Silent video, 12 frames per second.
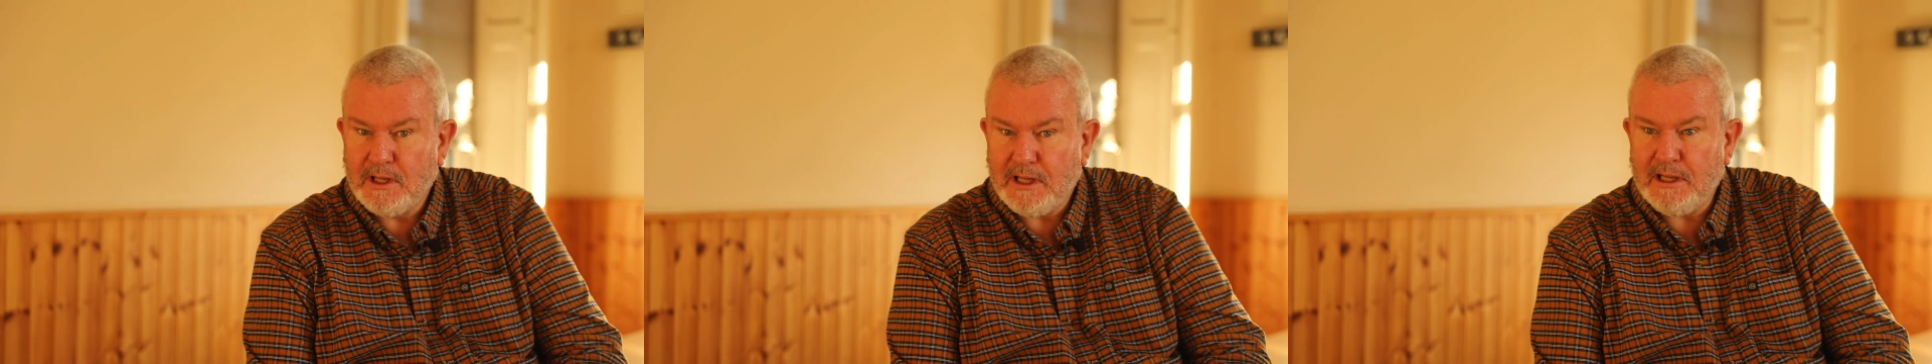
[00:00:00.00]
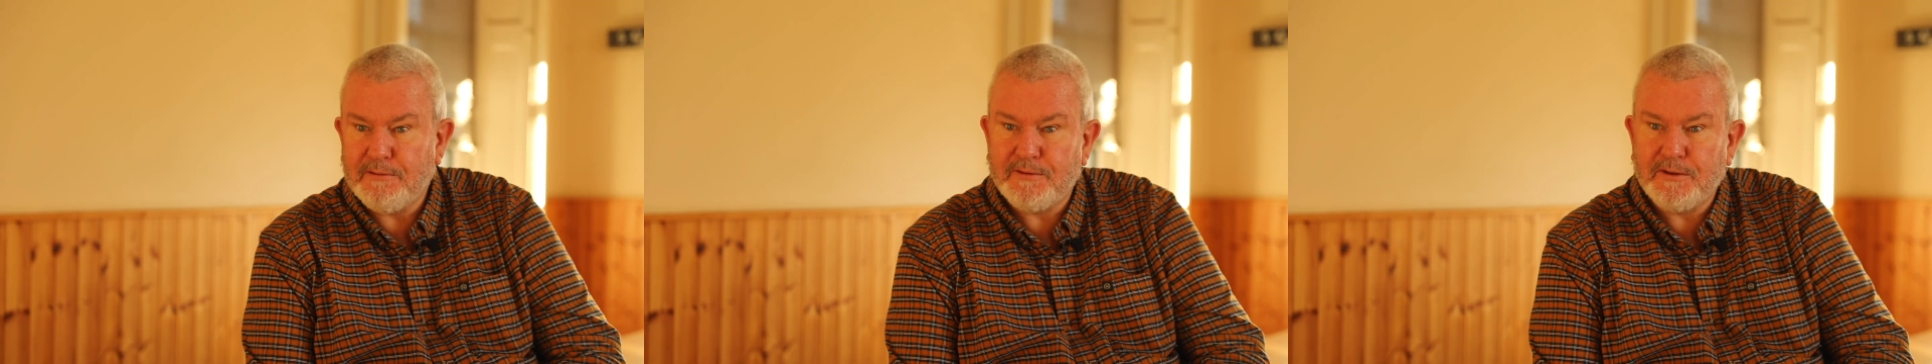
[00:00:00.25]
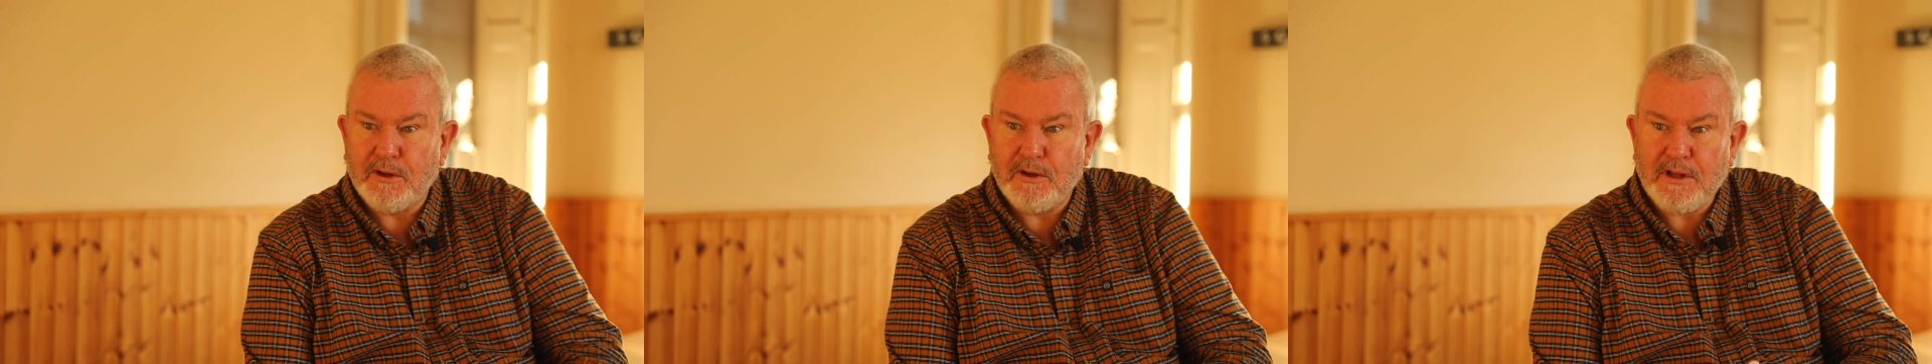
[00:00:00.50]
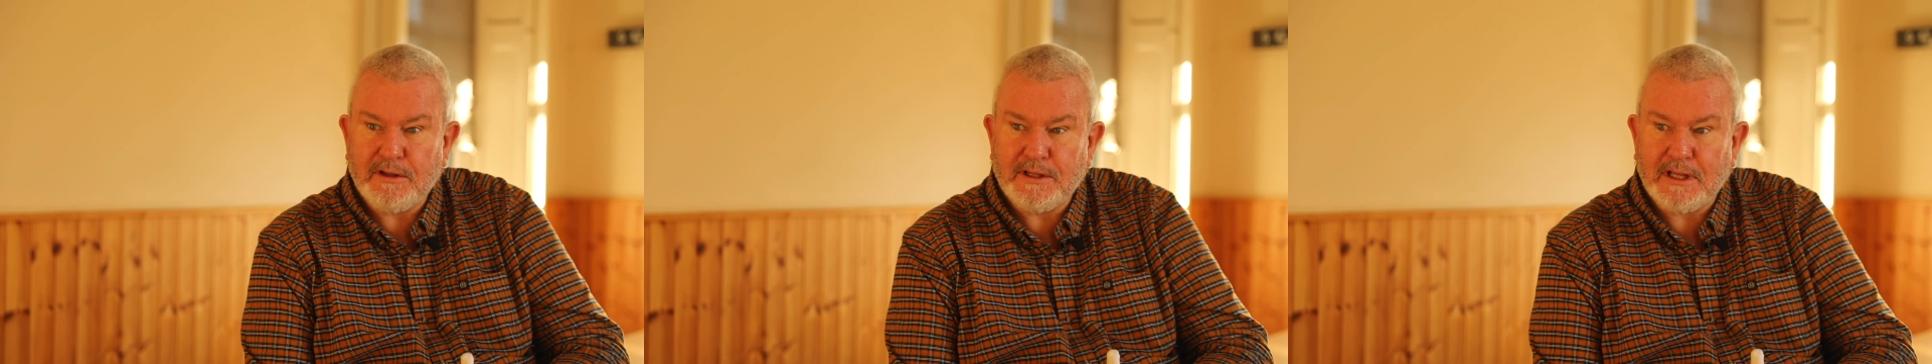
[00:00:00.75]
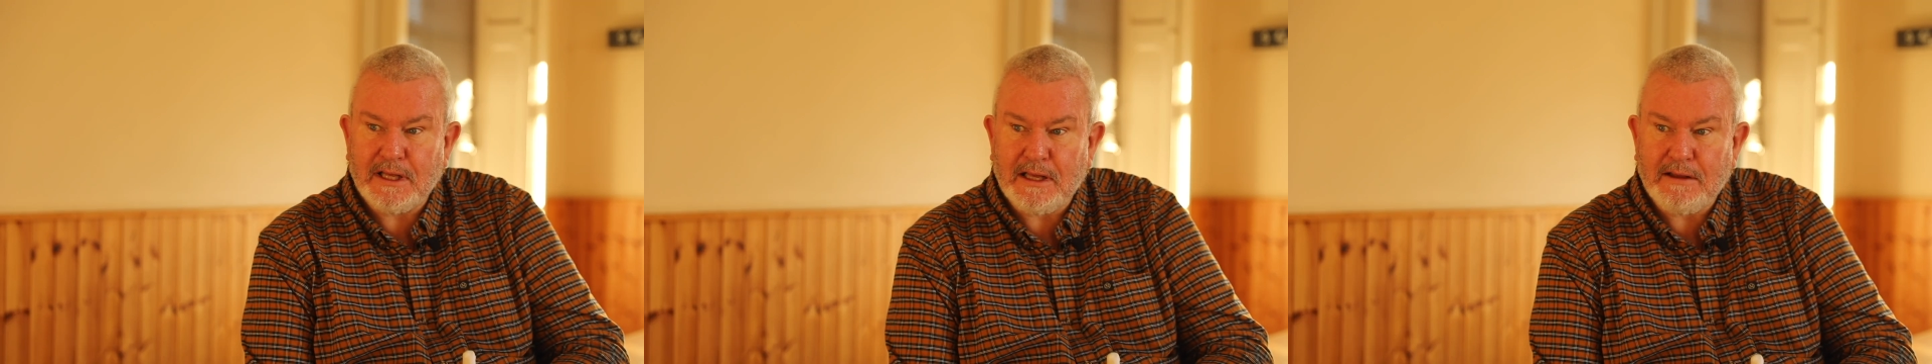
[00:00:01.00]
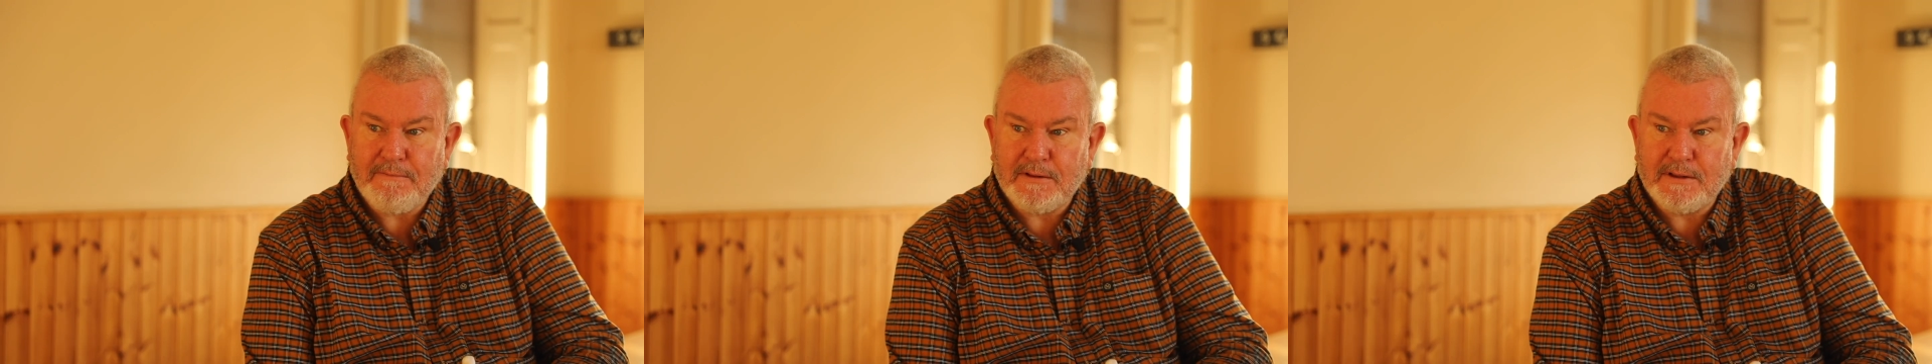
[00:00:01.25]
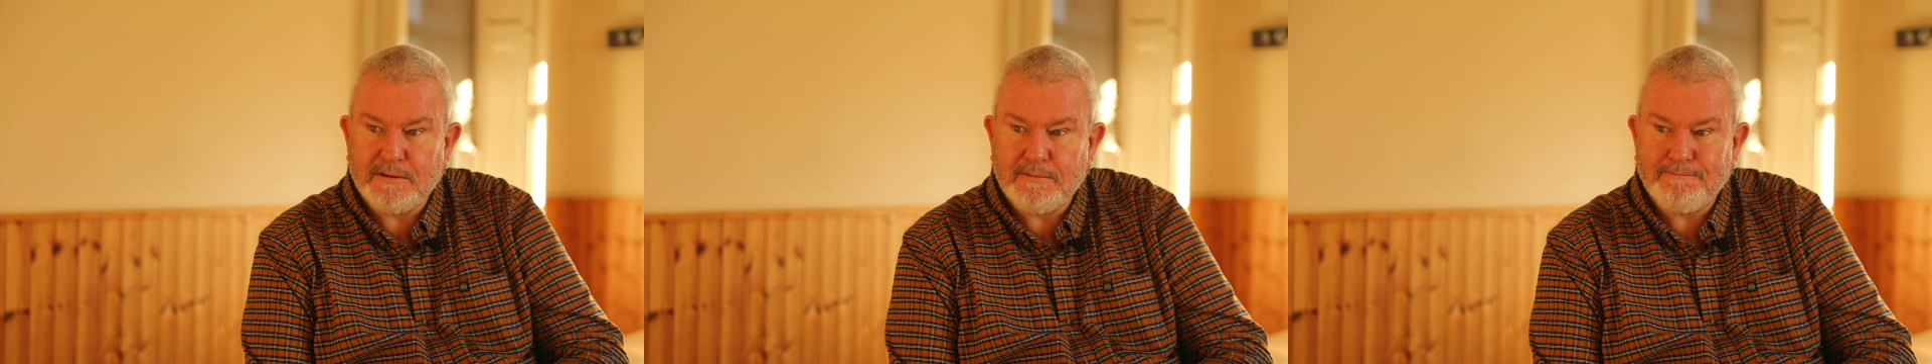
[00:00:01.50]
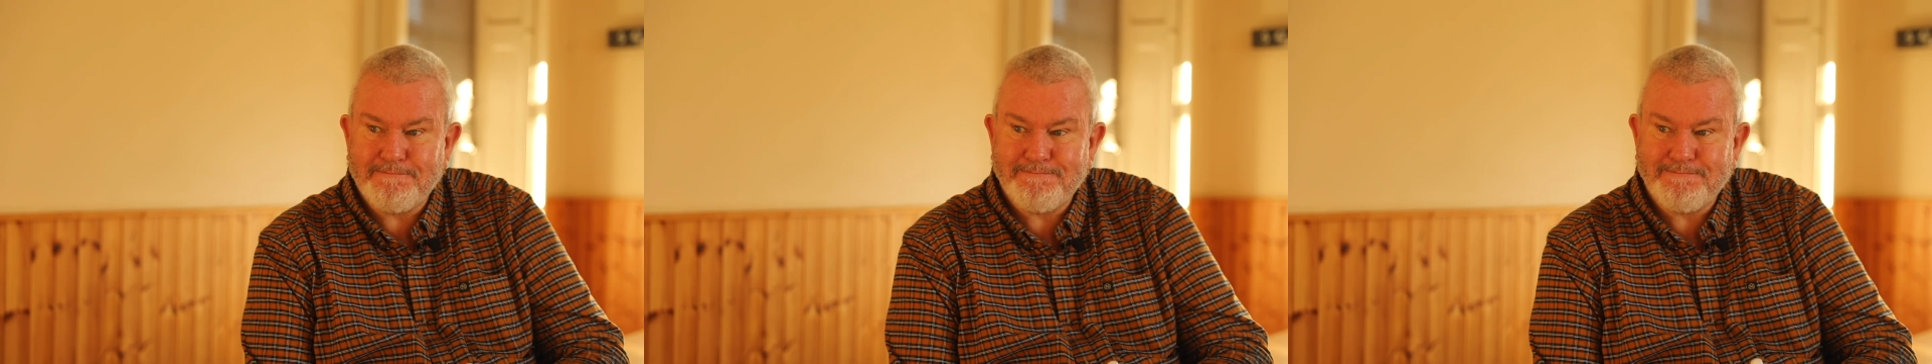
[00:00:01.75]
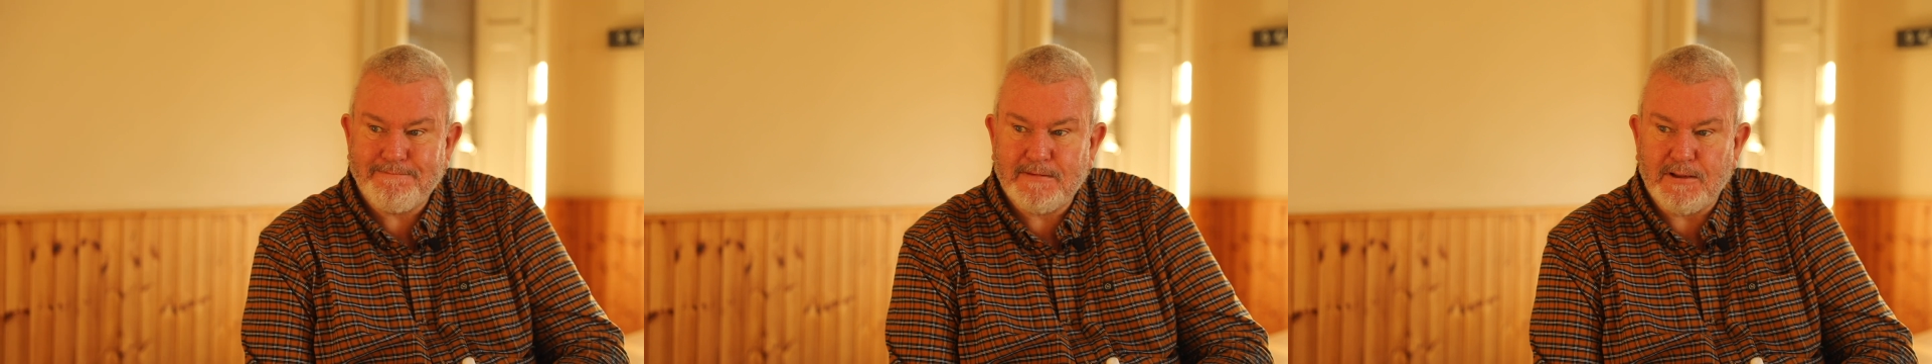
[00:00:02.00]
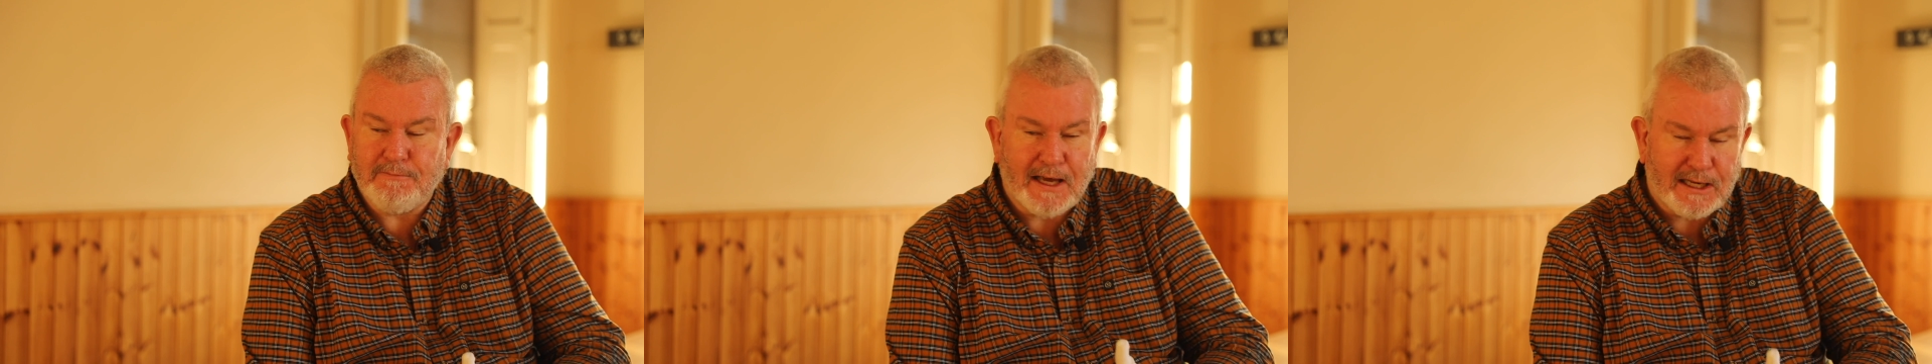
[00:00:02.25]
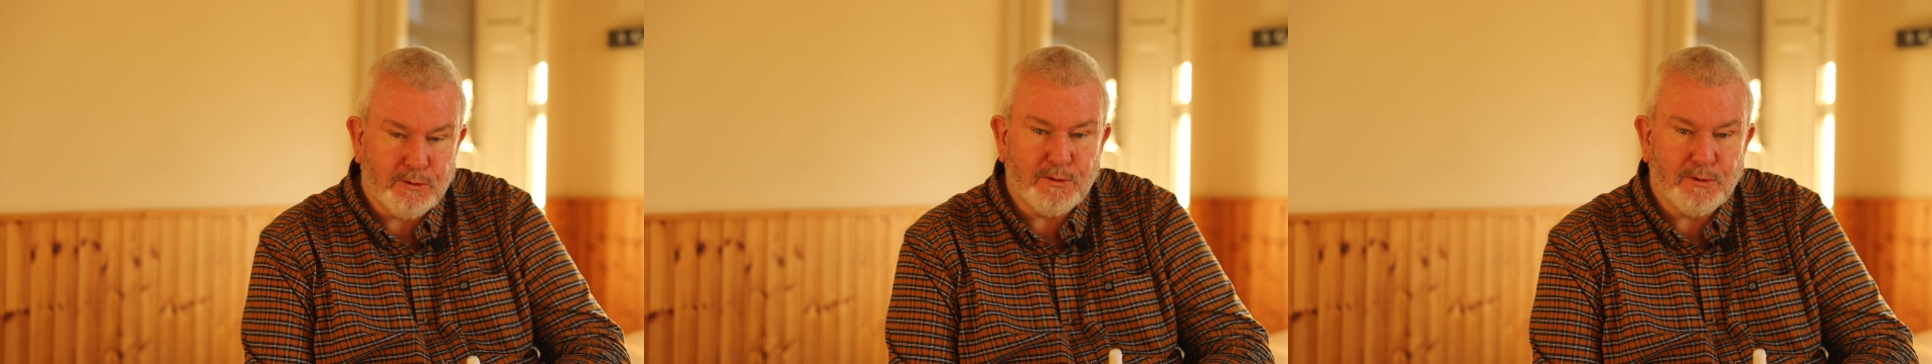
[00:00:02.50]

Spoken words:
If the value